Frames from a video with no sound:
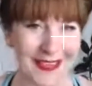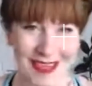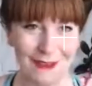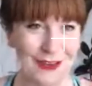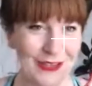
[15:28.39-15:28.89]

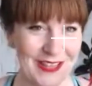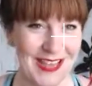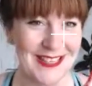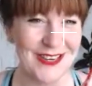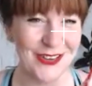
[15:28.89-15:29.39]
Get rid of it.
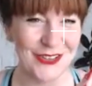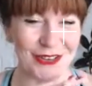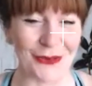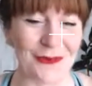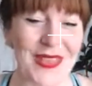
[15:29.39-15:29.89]
It's not
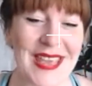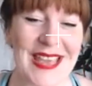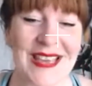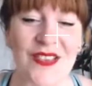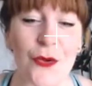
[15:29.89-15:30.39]
true.
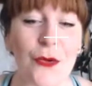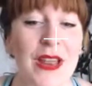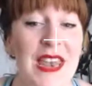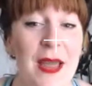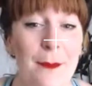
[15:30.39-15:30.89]
So
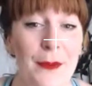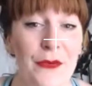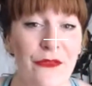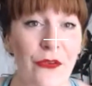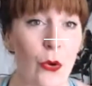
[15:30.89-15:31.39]
number
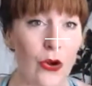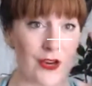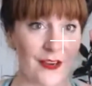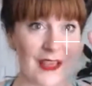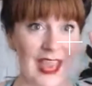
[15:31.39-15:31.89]

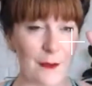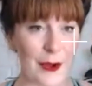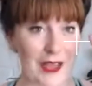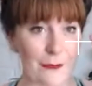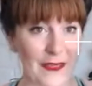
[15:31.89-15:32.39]
4, okay,
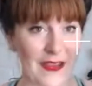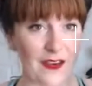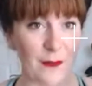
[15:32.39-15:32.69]
we're halfway there.